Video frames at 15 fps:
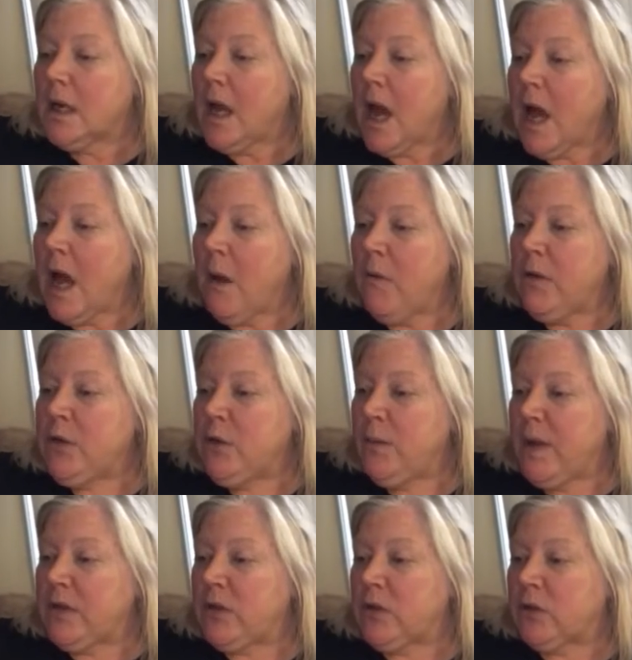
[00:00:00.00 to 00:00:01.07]
How would you
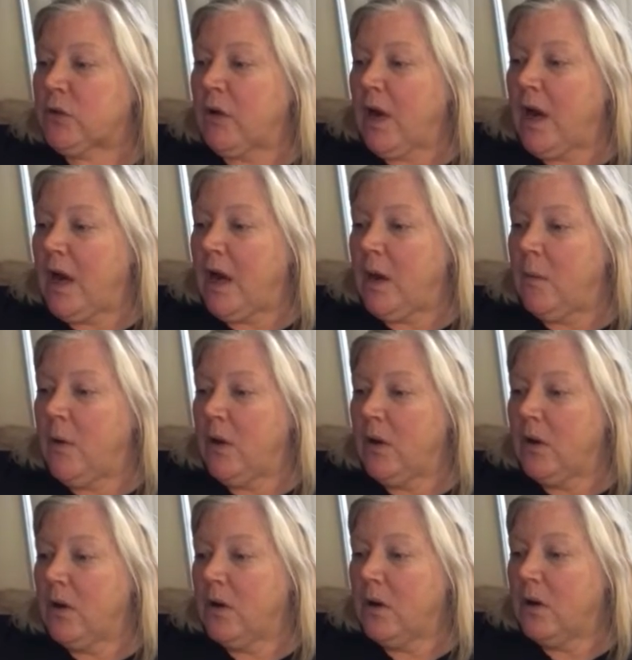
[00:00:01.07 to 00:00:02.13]
best describe,
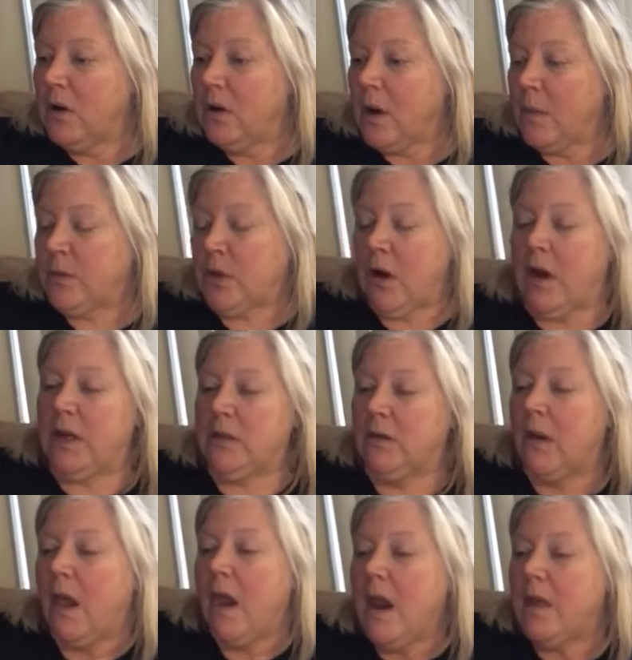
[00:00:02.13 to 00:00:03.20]

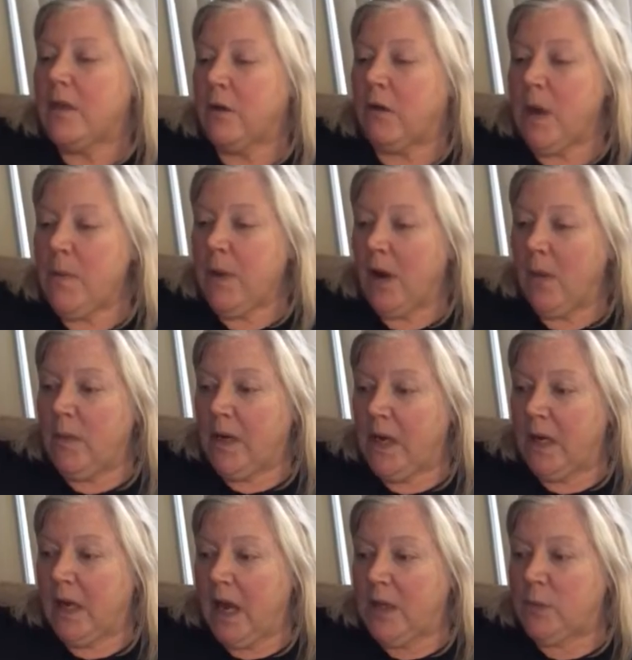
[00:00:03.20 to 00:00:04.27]
the Great Pyramid
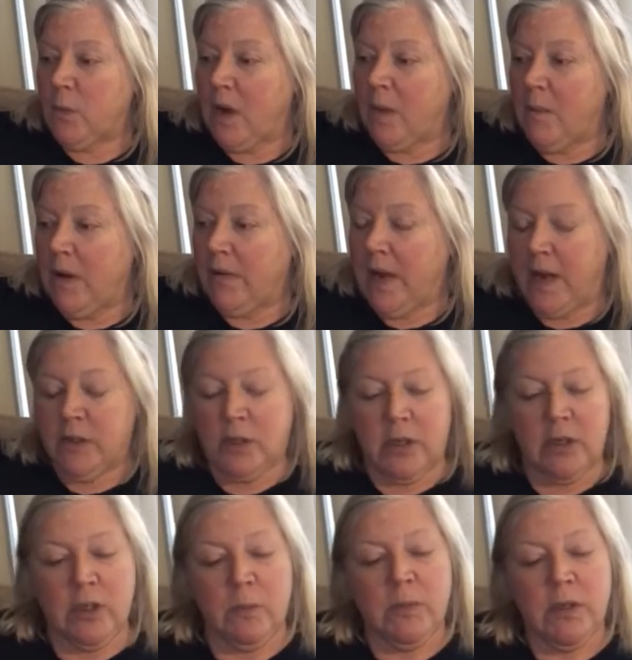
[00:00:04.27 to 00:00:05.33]
indicates what about the ancient
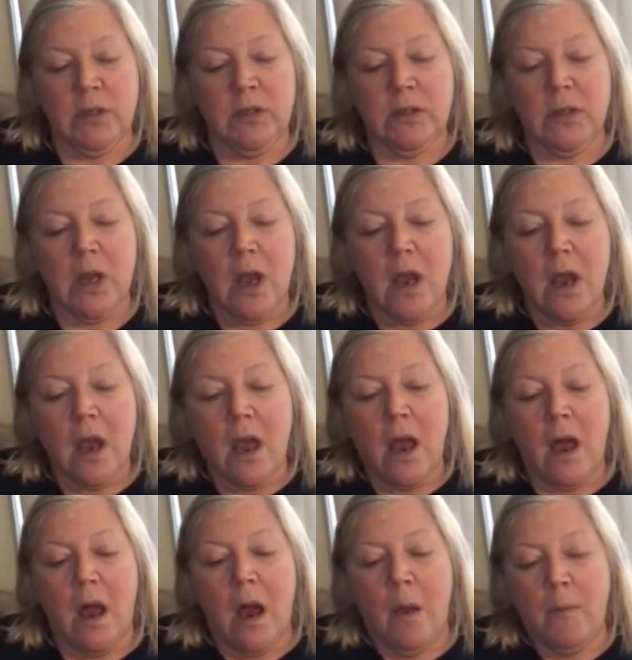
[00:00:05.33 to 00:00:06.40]
Egyptians?
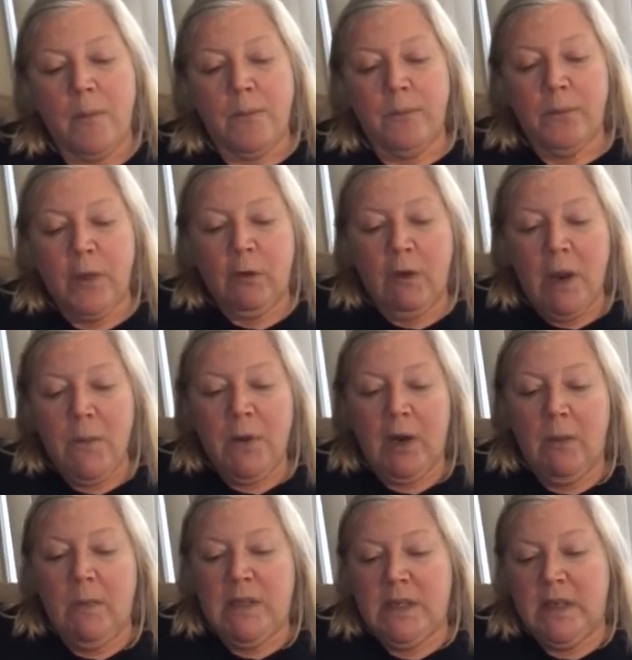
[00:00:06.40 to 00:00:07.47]
The Great
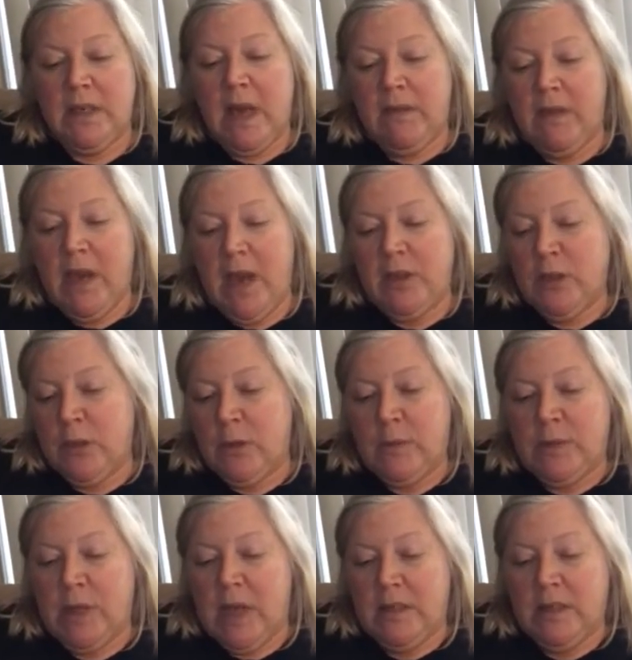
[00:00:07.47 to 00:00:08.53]
Pyramids indicate the ancient
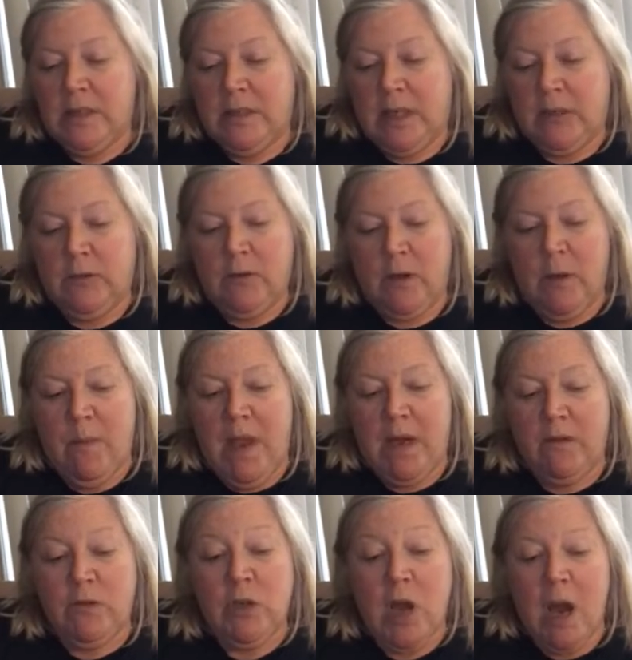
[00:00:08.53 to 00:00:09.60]
Egyptians had successful command
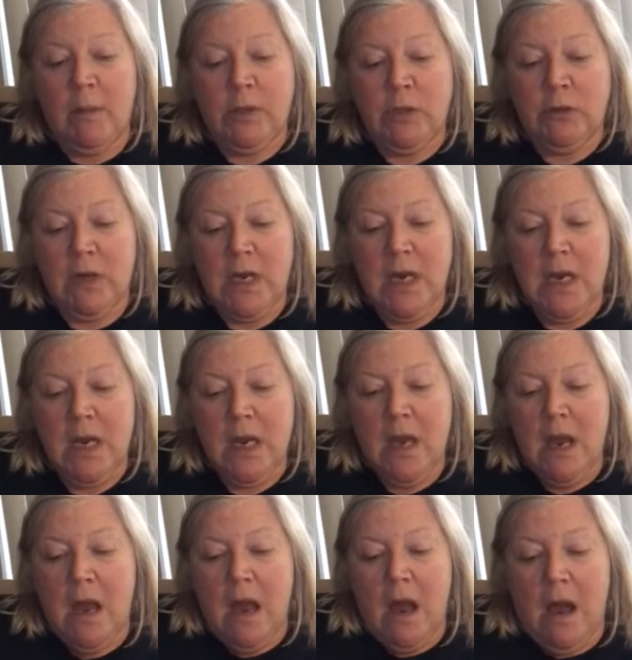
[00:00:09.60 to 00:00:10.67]
of geometry
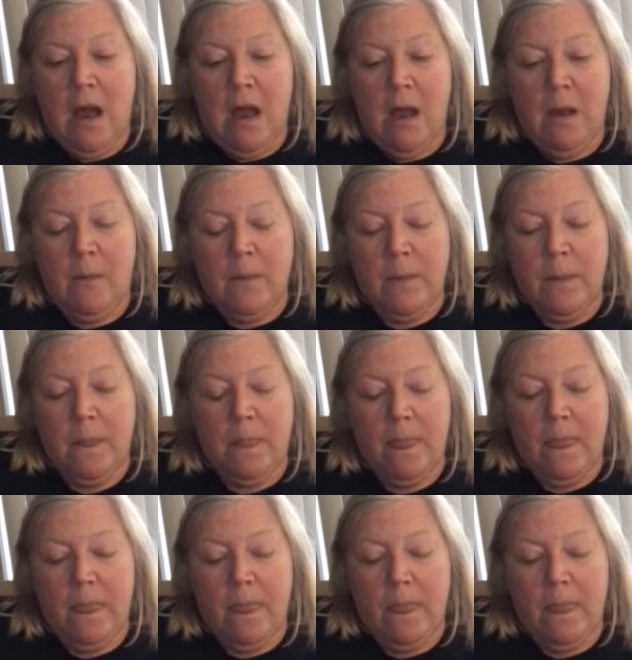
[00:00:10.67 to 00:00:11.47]
and